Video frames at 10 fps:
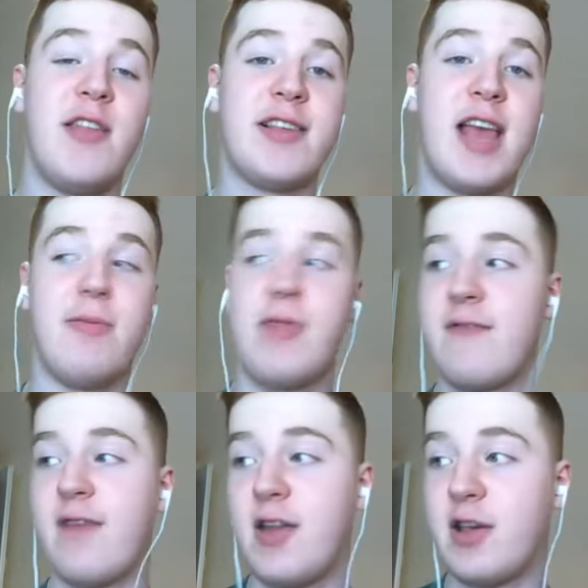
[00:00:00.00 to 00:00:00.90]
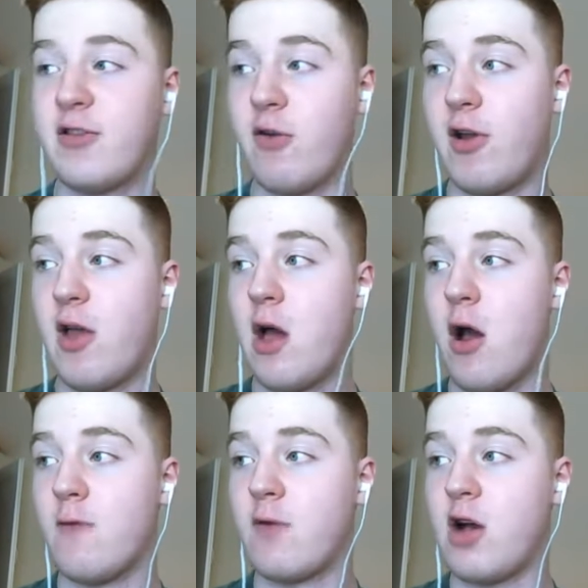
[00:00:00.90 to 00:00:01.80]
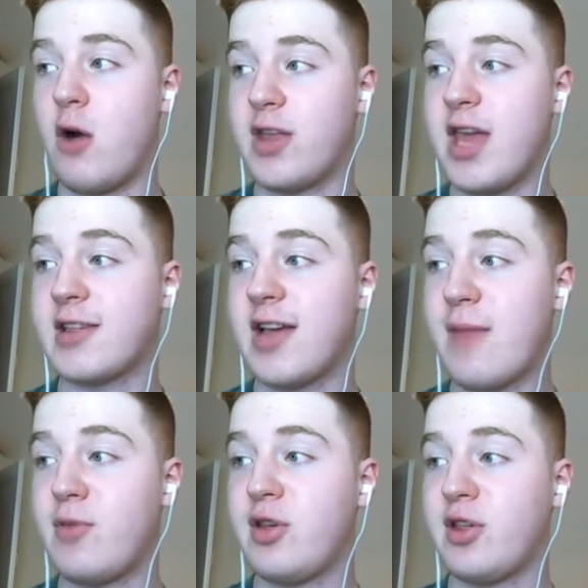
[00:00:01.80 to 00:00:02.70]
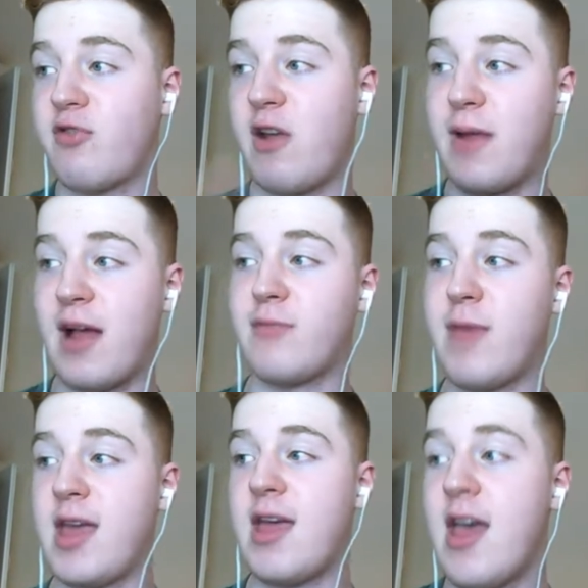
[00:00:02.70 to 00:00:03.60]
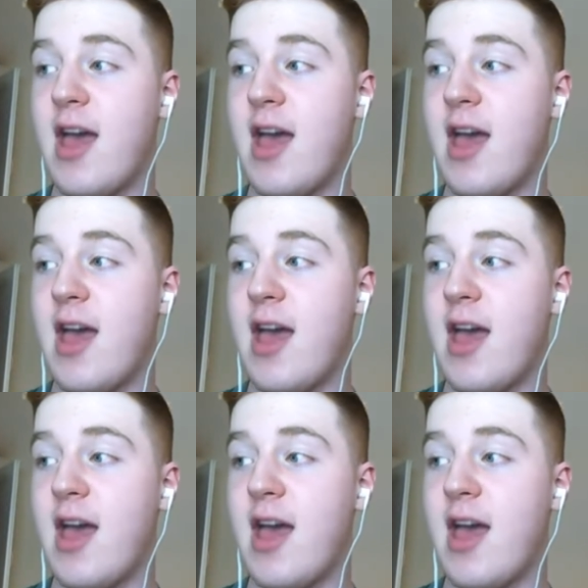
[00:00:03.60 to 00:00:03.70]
the same thing, Van Nistelrooy over Cole. And yes, I am using Streamlabs, mate.